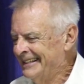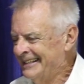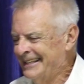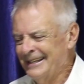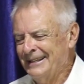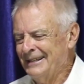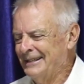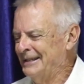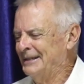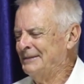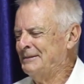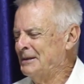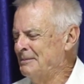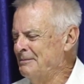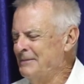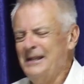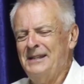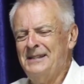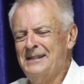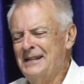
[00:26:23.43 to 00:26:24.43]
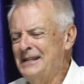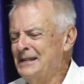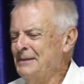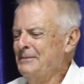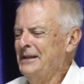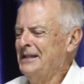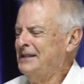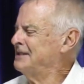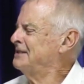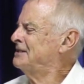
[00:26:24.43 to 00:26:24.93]
The
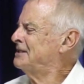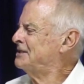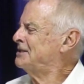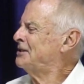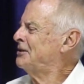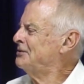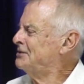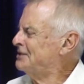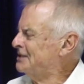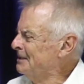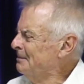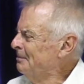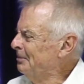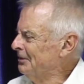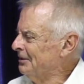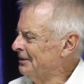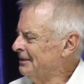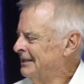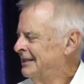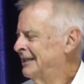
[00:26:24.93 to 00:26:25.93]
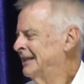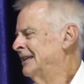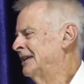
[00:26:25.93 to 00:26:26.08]
methods are so simple.